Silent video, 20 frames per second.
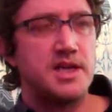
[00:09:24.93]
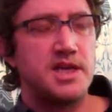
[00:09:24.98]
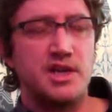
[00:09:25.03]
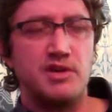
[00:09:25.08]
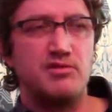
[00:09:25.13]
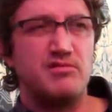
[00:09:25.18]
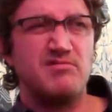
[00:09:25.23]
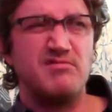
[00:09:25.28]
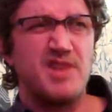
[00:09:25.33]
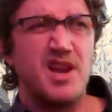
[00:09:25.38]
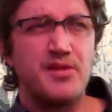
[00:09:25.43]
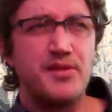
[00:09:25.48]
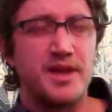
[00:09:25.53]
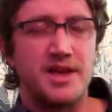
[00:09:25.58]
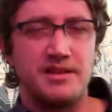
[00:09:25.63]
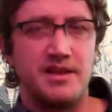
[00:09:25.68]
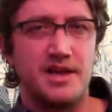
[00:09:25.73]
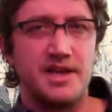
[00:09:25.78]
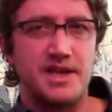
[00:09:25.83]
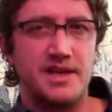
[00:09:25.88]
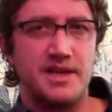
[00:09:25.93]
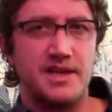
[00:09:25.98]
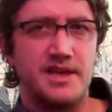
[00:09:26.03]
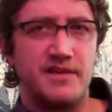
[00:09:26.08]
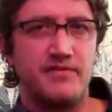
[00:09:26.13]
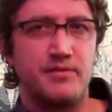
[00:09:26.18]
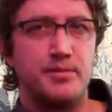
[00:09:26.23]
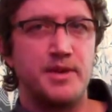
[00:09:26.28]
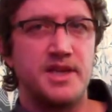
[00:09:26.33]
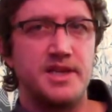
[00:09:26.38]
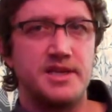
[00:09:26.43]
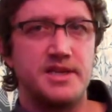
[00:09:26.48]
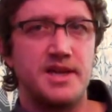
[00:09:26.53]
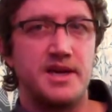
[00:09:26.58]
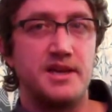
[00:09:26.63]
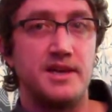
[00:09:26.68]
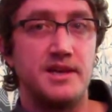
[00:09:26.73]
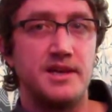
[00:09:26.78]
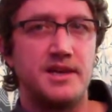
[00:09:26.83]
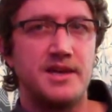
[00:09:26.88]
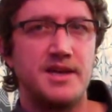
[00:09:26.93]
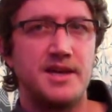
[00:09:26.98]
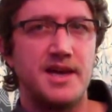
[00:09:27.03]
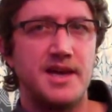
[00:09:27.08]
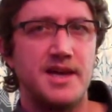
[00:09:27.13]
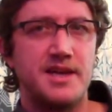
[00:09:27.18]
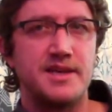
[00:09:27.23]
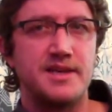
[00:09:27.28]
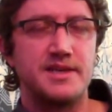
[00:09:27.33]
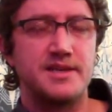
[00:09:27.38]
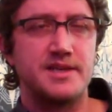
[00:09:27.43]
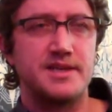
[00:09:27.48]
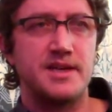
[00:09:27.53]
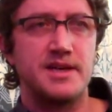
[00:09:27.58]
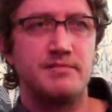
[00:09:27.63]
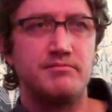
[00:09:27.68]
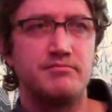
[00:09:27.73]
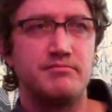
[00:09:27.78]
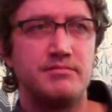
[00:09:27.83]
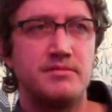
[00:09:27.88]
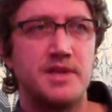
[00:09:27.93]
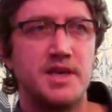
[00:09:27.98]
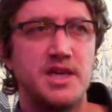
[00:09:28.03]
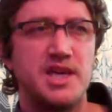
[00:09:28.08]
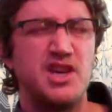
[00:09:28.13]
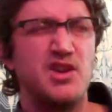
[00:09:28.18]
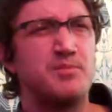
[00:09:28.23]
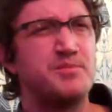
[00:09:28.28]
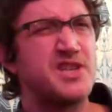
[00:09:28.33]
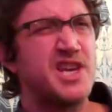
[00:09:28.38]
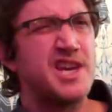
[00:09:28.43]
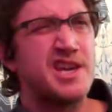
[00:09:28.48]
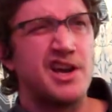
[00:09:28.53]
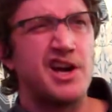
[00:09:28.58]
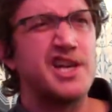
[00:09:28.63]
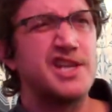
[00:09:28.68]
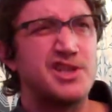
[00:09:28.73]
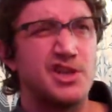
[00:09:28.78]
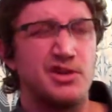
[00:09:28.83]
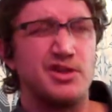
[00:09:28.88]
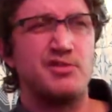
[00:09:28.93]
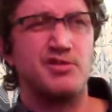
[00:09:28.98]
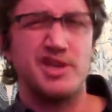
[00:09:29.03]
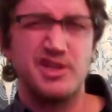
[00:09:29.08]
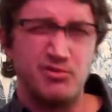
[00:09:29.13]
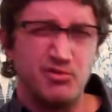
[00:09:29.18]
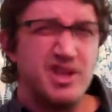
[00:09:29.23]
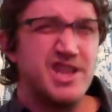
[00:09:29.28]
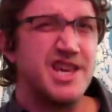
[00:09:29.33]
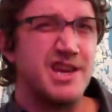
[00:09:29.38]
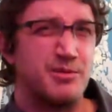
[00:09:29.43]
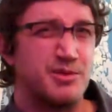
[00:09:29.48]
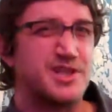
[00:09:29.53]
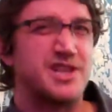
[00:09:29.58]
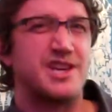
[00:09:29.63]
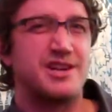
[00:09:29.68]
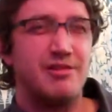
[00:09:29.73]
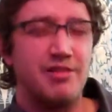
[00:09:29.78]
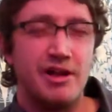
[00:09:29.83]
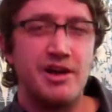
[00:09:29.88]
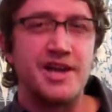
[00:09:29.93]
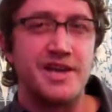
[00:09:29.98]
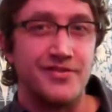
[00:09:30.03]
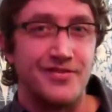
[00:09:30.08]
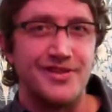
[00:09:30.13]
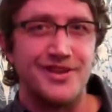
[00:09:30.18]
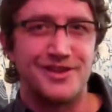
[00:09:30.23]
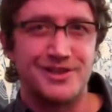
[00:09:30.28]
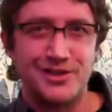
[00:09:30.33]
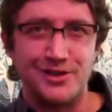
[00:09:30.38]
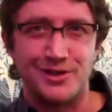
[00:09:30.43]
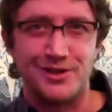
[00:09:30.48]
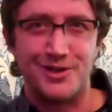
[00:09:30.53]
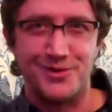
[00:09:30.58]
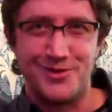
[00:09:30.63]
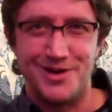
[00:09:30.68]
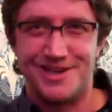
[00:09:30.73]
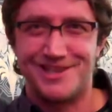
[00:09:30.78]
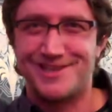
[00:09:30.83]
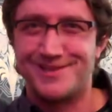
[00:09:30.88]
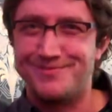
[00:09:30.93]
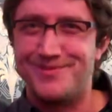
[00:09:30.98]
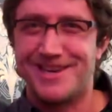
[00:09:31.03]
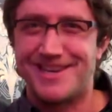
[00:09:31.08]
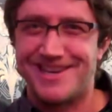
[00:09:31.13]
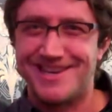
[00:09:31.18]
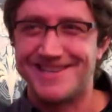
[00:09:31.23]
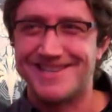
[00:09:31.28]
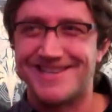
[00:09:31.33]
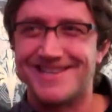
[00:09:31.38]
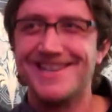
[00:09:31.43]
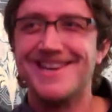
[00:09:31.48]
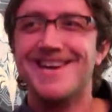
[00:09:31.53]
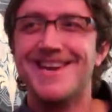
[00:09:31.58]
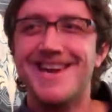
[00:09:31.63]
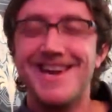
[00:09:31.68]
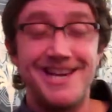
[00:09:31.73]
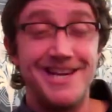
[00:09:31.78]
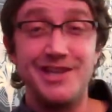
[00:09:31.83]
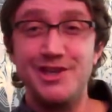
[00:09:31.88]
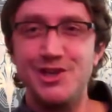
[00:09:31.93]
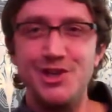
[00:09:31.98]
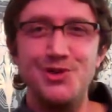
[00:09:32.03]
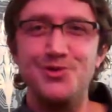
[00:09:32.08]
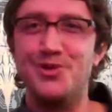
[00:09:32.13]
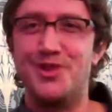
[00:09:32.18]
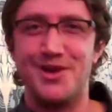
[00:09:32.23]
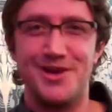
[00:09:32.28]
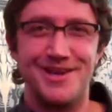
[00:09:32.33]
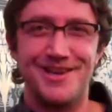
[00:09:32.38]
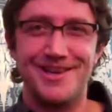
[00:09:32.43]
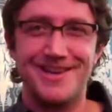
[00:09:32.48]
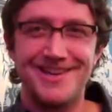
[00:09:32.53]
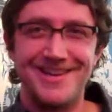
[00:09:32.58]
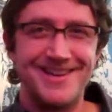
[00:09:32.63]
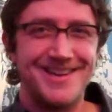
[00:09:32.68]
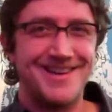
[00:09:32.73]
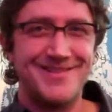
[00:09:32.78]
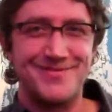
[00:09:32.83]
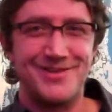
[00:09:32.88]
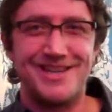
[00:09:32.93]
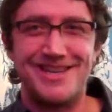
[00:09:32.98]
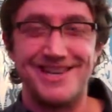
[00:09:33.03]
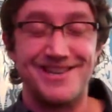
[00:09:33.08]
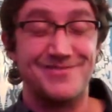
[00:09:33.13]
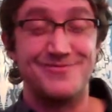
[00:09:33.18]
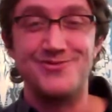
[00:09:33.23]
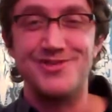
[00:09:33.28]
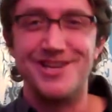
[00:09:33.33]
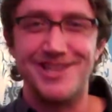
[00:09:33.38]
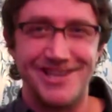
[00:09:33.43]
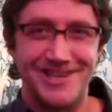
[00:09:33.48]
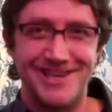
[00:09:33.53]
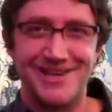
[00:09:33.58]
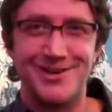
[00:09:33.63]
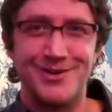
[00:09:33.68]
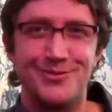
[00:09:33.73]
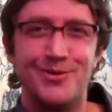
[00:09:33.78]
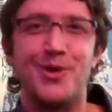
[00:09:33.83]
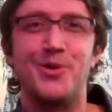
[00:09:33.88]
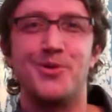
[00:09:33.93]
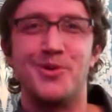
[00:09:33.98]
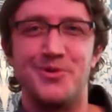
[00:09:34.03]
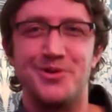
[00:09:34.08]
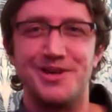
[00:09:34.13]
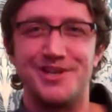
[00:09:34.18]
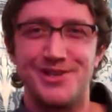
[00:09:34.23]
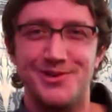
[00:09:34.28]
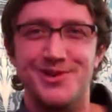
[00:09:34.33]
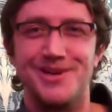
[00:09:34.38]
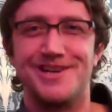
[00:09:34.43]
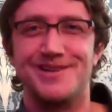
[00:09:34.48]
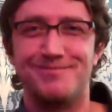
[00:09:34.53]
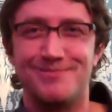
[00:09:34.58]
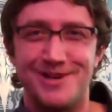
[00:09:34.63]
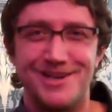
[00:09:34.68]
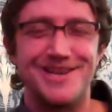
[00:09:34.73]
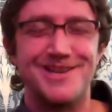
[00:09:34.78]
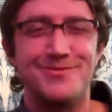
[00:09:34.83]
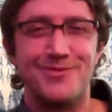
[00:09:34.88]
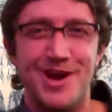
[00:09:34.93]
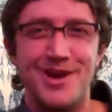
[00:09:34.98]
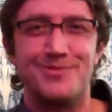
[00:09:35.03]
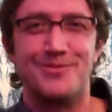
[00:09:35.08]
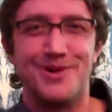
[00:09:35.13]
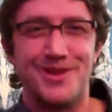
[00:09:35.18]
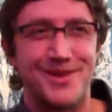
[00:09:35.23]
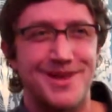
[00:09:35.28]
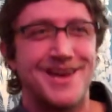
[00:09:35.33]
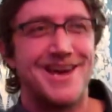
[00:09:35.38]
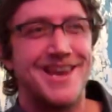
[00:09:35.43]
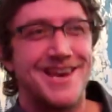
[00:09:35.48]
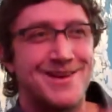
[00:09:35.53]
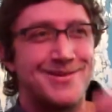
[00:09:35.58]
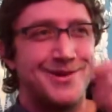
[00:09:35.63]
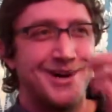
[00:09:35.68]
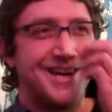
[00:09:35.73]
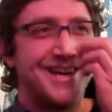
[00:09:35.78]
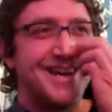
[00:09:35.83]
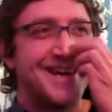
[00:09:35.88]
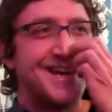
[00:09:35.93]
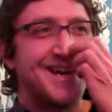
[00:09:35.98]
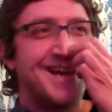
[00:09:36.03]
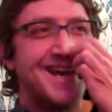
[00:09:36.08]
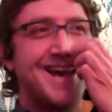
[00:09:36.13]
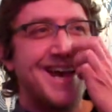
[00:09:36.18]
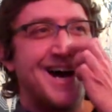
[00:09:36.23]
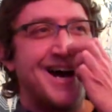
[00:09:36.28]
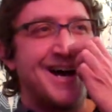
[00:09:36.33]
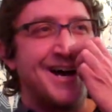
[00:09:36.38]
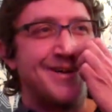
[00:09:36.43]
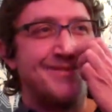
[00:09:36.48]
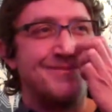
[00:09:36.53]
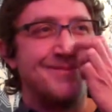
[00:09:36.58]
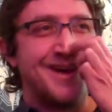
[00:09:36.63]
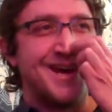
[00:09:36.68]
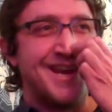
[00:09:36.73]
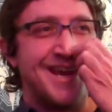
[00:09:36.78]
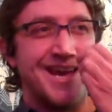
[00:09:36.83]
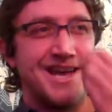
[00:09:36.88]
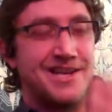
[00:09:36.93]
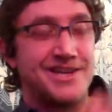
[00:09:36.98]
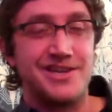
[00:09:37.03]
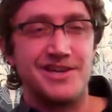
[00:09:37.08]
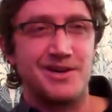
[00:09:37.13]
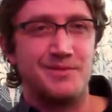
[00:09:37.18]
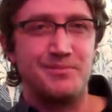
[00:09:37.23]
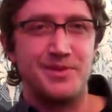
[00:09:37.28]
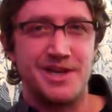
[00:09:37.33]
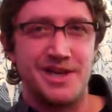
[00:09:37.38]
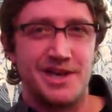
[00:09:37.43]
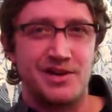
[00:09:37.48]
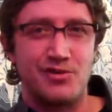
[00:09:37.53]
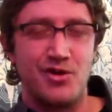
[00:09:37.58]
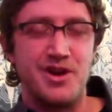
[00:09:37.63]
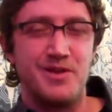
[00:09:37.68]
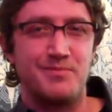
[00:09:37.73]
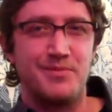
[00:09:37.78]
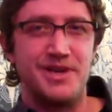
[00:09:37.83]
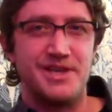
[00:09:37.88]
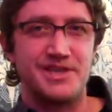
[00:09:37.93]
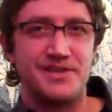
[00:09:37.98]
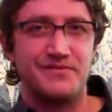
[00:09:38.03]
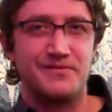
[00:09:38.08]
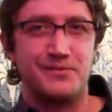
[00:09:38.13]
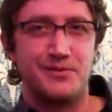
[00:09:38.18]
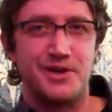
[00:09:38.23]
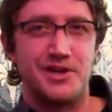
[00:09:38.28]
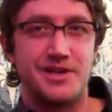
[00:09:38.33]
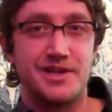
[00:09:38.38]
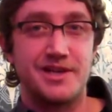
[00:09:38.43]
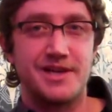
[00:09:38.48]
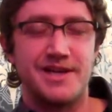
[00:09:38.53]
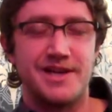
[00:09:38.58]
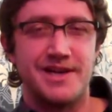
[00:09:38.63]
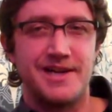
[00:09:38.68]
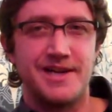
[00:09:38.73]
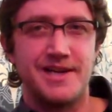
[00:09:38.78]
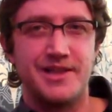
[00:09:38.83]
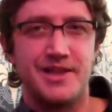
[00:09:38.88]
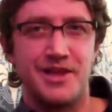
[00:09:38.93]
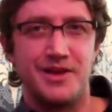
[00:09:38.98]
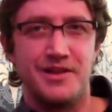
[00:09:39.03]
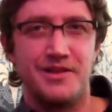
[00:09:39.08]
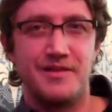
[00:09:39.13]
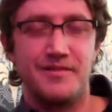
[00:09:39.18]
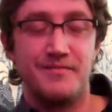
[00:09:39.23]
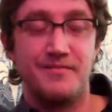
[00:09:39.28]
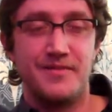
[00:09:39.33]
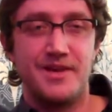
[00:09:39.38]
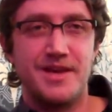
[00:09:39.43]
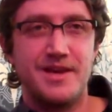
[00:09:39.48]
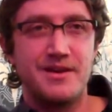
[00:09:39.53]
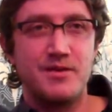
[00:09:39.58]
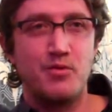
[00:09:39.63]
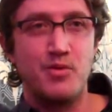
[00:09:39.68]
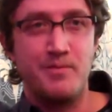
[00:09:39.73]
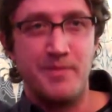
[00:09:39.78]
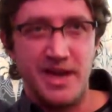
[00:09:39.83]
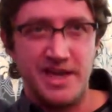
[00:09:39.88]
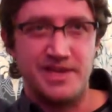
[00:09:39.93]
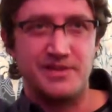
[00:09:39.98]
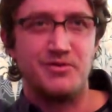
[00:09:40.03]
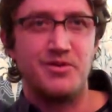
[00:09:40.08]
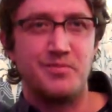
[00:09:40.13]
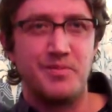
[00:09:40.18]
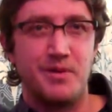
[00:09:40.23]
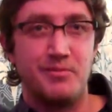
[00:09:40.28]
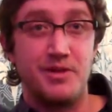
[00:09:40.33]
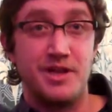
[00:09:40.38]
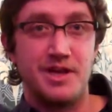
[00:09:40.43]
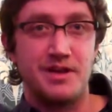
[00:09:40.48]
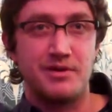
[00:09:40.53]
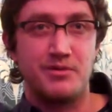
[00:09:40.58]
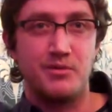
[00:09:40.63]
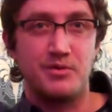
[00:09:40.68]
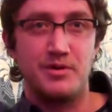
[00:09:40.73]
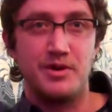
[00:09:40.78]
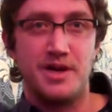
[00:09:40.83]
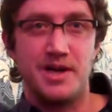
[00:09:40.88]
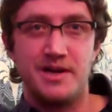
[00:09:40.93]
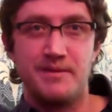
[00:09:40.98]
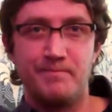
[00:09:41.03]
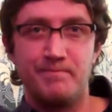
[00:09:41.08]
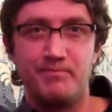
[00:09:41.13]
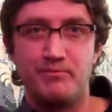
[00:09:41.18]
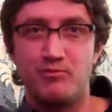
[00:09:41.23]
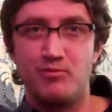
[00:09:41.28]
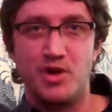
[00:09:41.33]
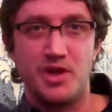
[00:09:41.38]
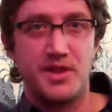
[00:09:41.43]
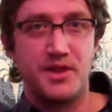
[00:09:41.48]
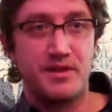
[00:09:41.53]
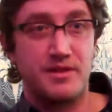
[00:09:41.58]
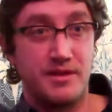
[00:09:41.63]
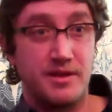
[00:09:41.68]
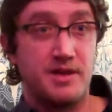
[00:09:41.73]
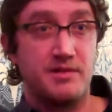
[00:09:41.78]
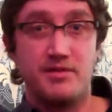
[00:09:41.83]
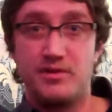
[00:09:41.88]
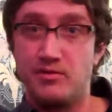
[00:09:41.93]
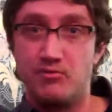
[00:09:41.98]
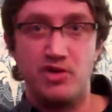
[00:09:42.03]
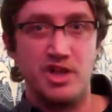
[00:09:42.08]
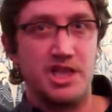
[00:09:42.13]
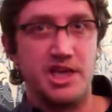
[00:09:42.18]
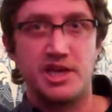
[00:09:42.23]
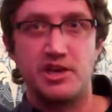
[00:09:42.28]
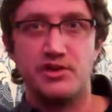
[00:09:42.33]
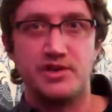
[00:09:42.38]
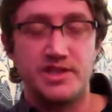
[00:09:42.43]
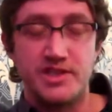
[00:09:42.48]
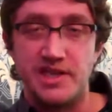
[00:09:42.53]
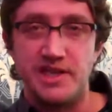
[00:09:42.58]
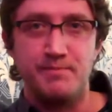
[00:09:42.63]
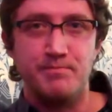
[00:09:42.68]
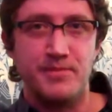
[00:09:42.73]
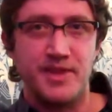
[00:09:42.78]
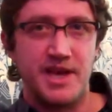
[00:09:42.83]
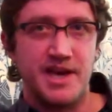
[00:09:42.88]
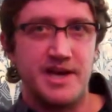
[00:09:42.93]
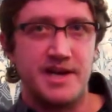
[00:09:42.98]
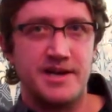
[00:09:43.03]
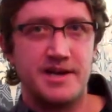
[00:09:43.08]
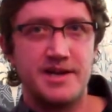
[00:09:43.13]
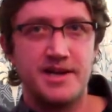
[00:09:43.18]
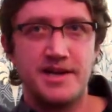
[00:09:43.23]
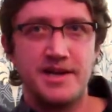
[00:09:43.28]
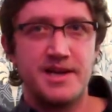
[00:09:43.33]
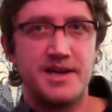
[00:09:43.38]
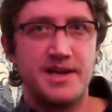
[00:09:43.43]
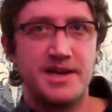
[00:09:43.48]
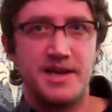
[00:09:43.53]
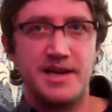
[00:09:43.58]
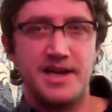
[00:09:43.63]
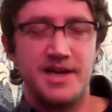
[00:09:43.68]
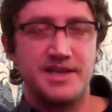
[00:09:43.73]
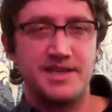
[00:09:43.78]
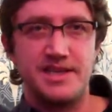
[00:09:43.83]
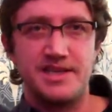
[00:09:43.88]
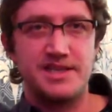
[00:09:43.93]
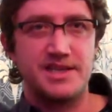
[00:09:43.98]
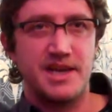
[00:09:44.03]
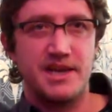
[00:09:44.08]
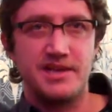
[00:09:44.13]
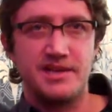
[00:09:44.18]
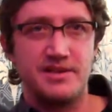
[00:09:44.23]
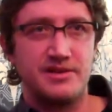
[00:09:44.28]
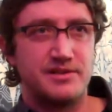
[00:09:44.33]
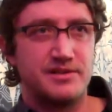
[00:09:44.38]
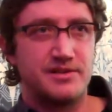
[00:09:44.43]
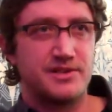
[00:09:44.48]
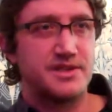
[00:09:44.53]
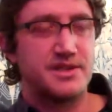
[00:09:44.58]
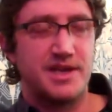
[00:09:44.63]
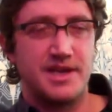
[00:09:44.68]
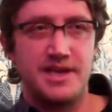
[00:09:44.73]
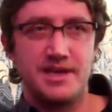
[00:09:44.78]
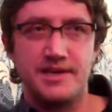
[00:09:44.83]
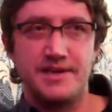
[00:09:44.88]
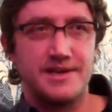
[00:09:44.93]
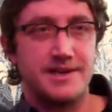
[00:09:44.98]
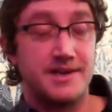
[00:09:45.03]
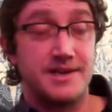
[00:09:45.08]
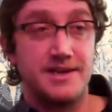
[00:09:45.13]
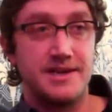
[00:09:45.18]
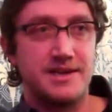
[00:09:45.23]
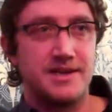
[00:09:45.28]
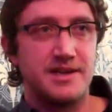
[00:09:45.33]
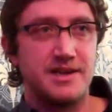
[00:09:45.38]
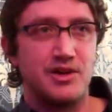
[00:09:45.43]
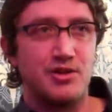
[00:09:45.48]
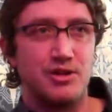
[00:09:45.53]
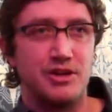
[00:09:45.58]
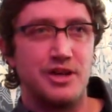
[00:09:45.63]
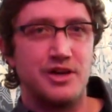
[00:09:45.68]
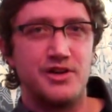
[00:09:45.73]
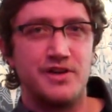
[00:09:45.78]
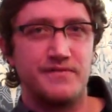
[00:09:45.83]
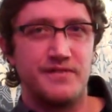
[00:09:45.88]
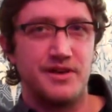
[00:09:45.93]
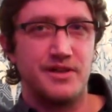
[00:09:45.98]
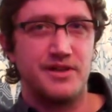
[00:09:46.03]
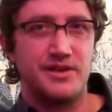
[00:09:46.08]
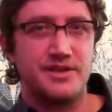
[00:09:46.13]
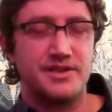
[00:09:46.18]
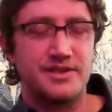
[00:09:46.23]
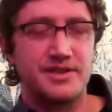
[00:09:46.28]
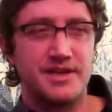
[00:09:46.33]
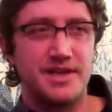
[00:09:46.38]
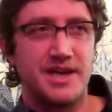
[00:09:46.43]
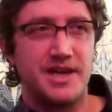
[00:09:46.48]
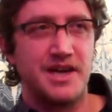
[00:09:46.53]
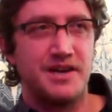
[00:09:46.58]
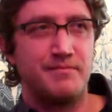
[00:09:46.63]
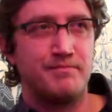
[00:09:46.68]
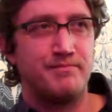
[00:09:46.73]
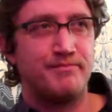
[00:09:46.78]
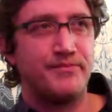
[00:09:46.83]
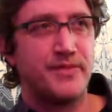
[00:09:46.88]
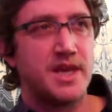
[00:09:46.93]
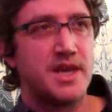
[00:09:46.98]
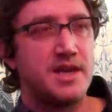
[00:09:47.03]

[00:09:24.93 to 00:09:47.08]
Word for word: you know, nothing like it had ever been done. And, um, you know, I'm saying I took the risk. Really, it was the client that took the risk, because he knew that we didn't really know what we were doing, but he went with it anyway. Um, and it ended up being a great piece of work. Um, we made it Republic um, with a really good team there, Andy Sandoz and uh, a whole load of others. Um,